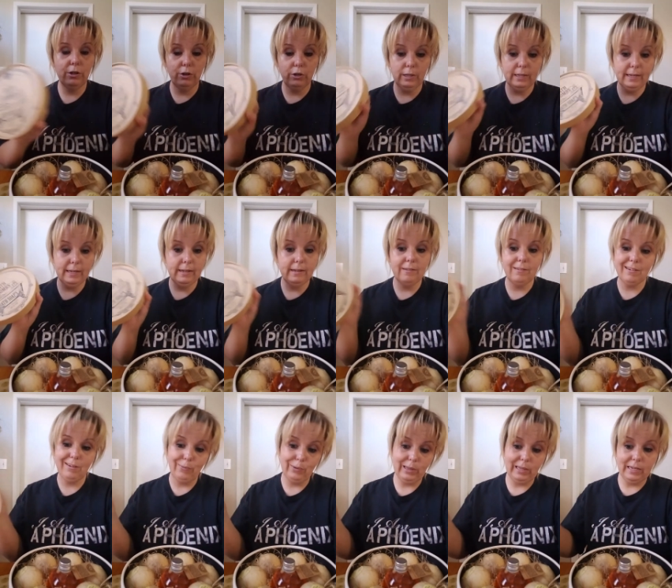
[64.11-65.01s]
your lid. It's
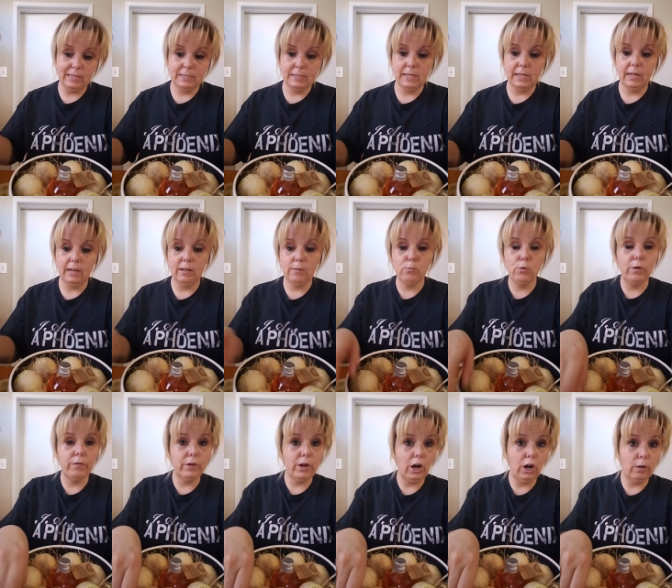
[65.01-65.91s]
not really a tin, it's
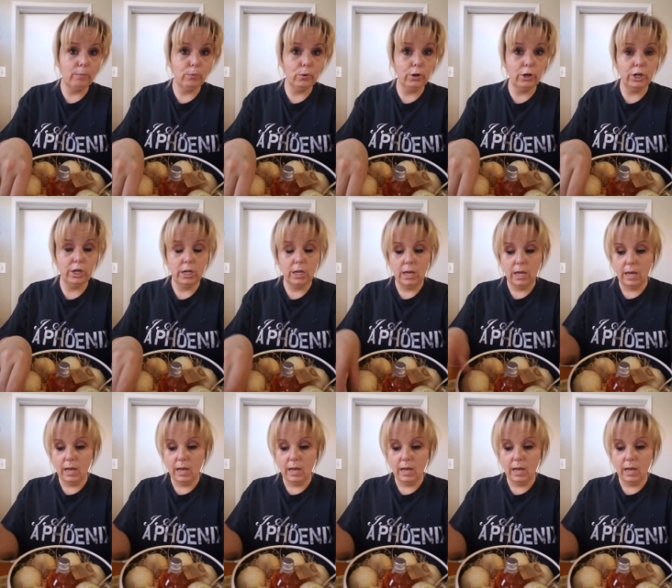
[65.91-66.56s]
more of cardboard.